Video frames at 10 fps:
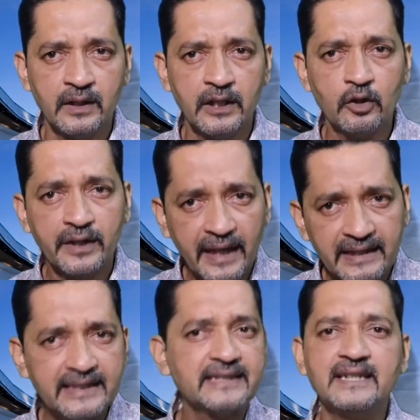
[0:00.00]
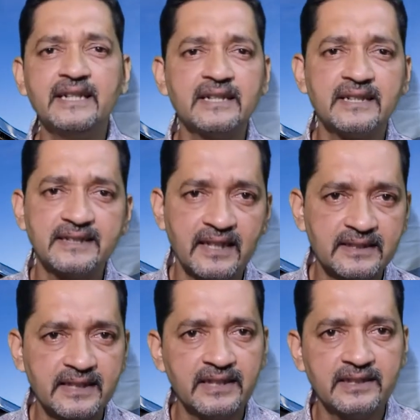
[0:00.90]
Now get this clear, that
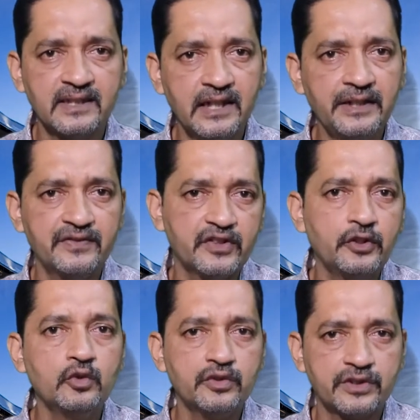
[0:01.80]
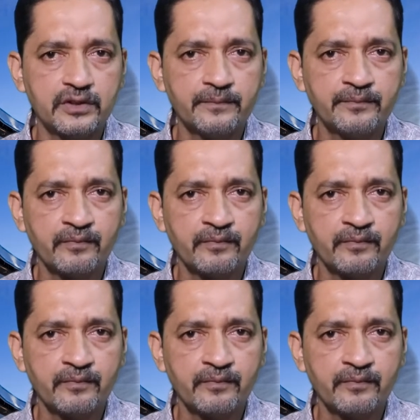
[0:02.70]
success leaves cues.